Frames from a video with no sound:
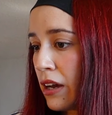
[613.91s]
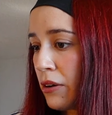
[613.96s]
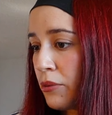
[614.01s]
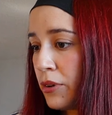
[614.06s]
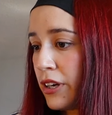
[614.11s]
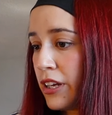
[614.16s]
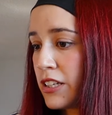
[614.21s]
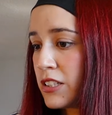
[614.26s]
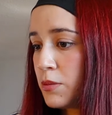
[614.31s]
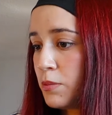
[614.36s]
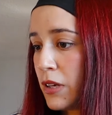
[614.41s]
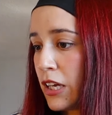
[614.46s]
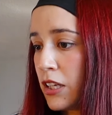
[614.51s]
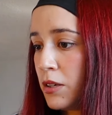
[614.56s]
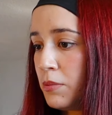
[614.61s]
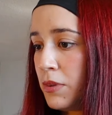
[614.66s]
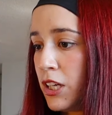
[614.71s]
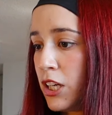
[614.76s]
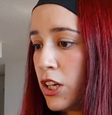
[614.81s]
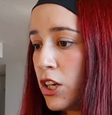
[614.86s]
that one has made
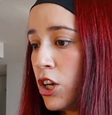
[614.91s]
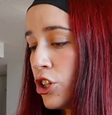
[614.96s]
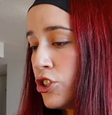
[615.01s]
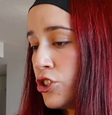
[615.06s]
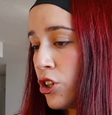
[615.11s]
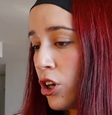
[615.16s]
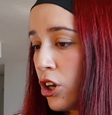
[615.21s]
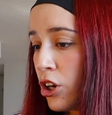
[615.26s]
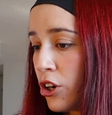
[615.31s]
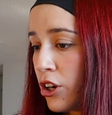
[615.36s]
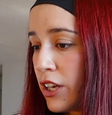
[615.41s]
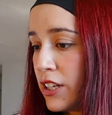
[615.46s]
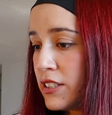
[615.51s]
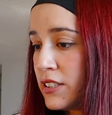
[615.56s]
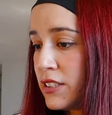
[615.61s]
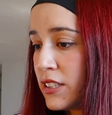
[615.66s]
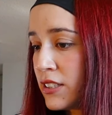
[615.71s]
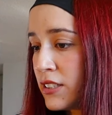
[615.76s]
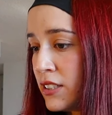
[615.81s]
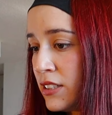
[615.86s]
me
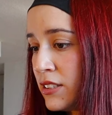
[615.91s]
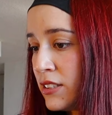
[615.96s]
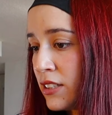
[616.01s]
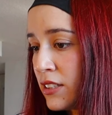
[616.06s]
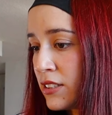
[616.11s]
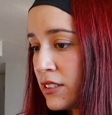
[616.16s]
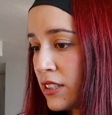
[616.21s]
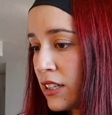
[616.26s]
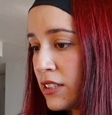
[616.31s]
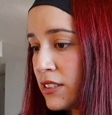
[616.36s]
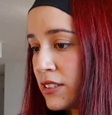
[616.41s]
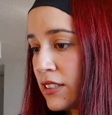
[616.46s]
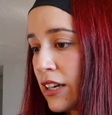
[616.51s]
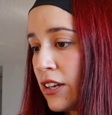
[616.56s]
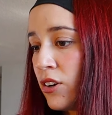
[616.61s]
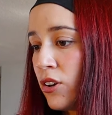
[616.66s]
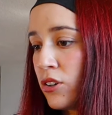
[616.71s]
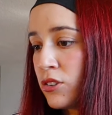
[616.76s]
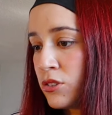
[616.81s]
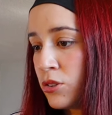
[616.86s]
$1.66
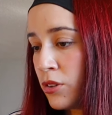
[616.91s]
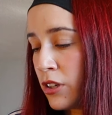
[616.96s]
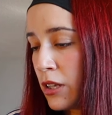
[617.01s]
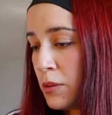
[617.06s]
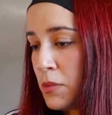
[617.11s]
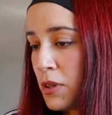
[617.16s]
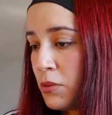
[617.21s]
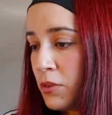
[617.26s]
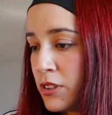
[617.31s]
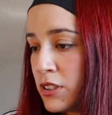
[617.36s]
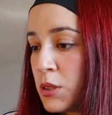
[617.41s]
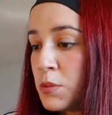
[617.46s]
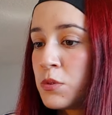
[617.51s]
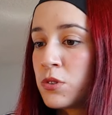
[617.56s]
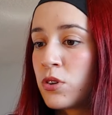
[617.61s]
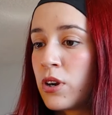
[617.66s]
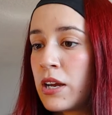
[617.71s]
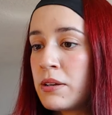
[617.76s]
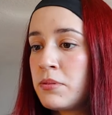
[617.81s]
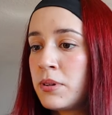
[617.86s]
and also gained me one
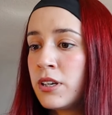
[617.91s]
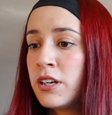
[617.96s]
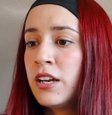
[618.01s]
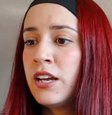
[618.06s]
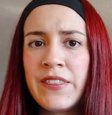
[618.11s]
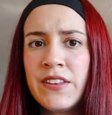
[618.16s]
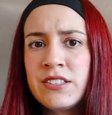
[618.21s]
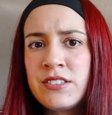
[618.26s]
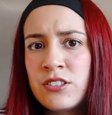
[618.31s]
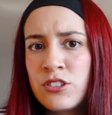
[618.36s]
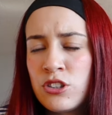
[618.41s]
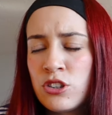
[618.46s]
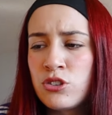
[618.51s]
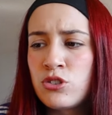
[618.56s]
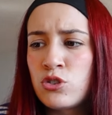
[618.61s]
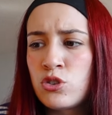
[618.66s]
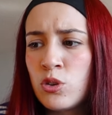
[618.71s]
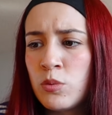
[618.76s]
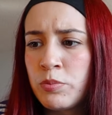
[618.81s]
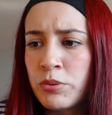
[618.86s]
subscriber. And this is a
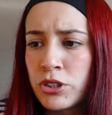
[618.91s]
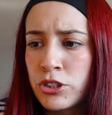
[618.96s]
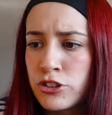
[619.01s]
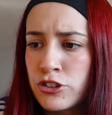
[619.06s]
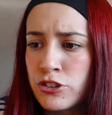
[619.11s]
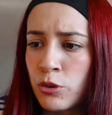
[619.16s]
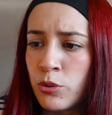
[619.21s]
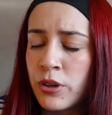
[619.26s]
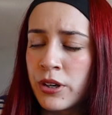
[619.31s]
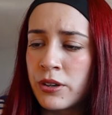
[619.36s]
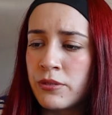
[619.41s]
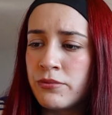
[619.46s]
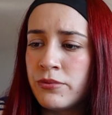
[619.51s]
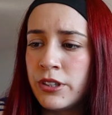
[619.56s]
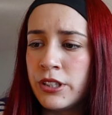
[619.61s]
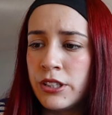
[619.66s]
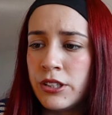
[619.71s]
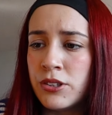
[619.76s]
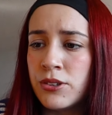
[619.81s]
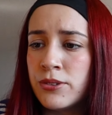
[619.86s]
super short
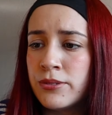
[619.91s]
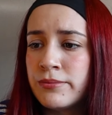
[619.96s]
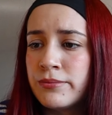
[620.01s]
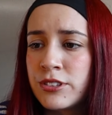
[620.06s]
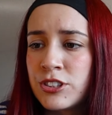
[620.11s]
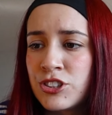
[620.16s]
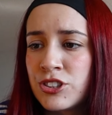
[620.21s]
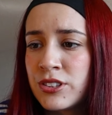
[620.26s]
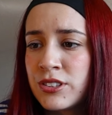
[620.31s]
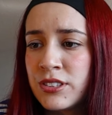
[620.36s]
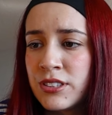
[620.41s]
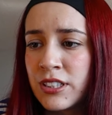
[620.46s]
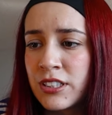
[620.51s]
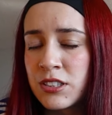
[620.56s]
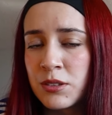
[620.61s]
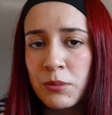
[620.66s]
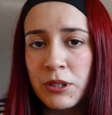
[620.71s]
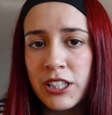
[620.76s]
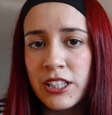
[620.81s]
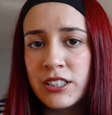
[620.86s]
video. It's just
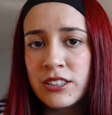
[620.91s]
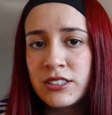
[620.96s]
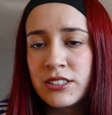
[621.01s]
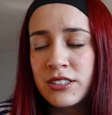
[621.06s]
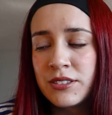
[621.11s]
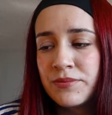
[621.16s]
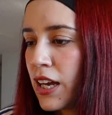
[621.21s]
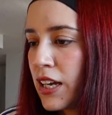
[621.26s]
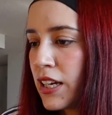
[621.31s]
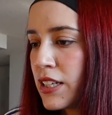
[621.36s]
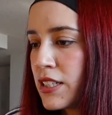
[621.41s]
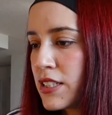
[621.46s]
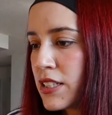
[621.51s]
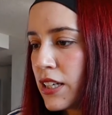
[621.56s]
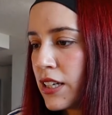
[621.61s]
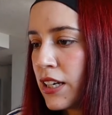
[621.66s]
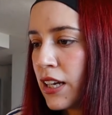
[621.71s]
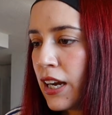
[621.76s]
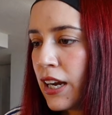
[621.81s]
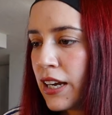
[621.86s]
6 minutes and
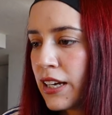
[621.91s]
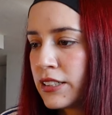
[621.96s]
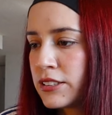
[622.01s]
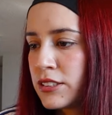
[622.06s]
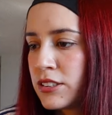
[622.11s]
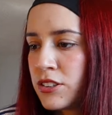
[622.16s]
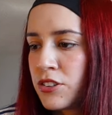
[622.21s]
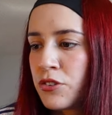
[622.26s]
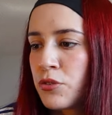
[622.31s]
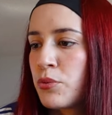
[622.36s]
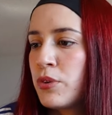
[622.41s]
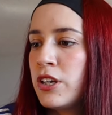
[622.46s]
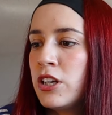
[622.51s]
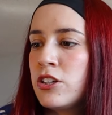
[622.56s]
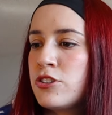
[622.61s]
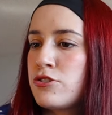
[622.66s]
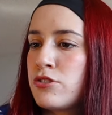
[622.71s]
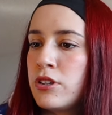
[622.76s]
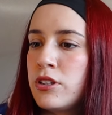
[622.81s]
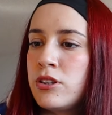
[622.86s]
it has
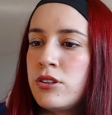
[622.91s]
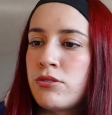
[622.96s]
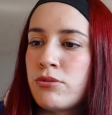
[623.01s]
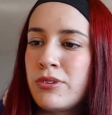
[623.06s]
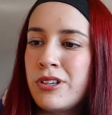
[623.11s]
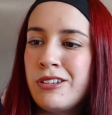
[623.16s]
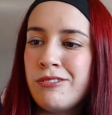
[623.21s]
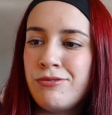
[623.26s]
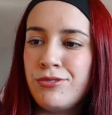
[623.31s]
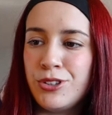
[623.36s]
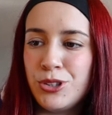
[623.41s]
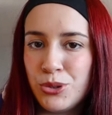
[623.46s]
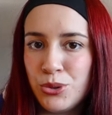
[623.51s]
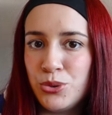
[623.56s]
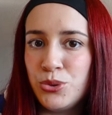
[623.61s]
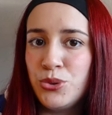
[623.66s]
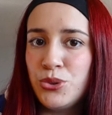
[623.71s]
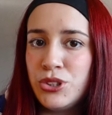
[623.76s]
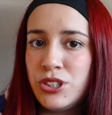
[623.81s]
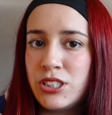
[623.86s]
303
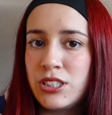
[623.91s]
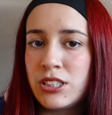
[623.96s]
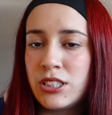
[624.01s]
views.